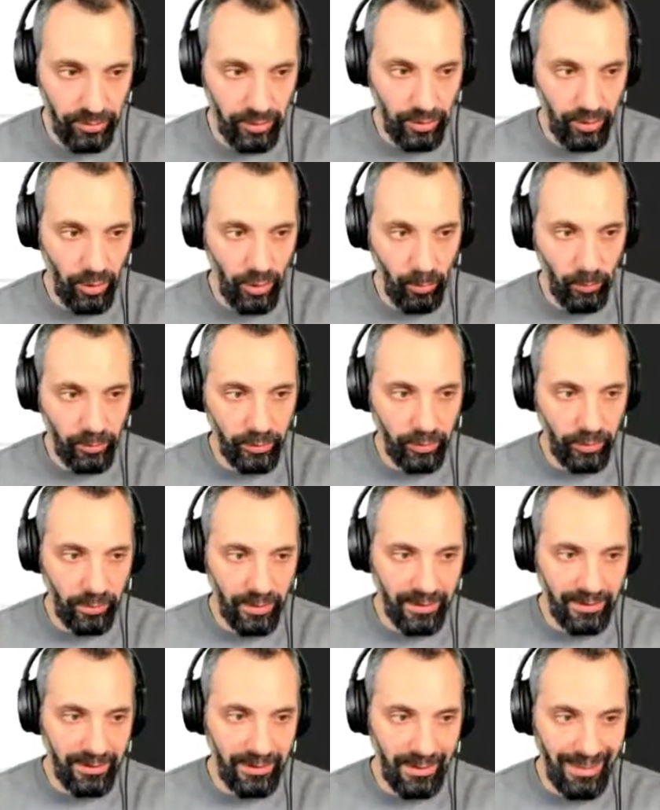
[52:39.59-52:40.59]
You don't want to
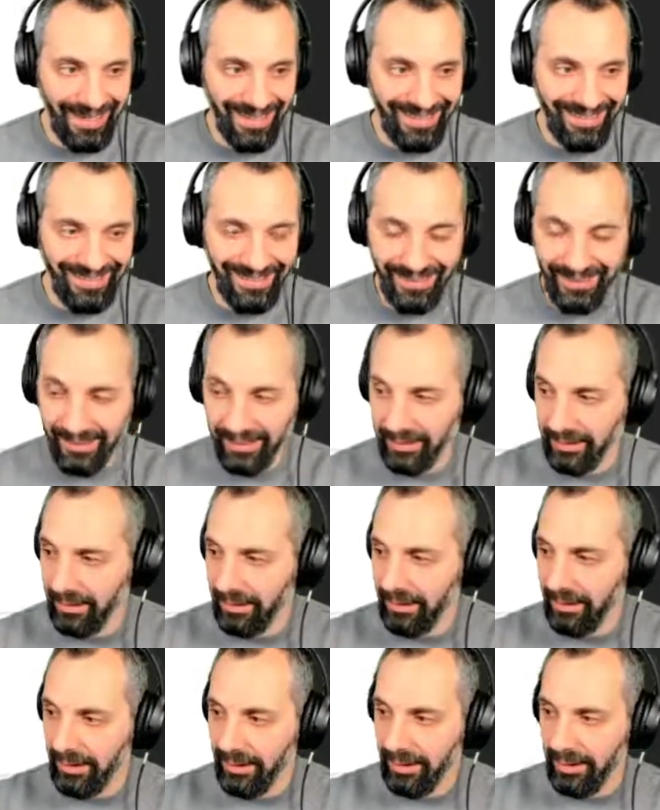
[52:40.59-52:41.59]
render anything
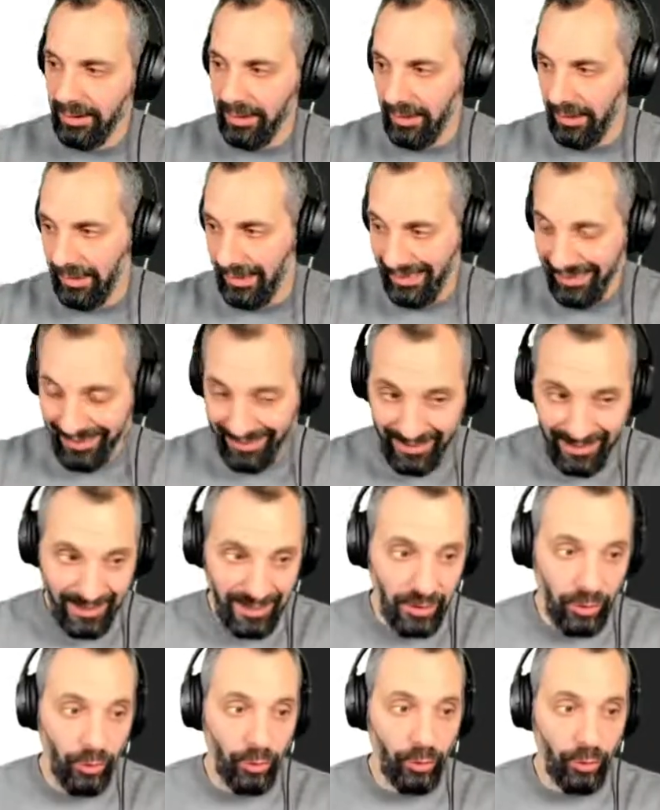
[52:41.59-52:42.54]
in your